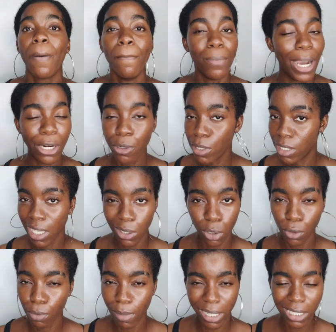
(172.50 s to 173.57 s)
but I don't use it at
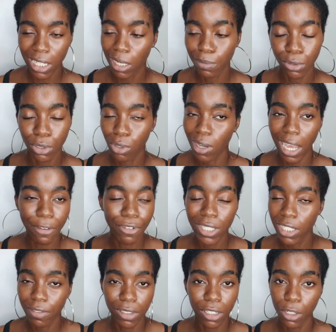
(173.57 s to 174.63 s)
all for my shampoos because I
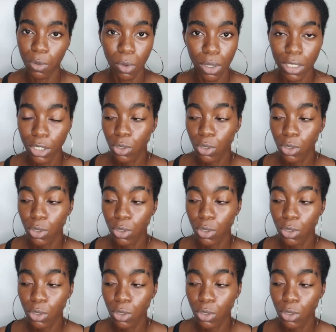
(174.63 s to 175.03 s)
finish everything in one day.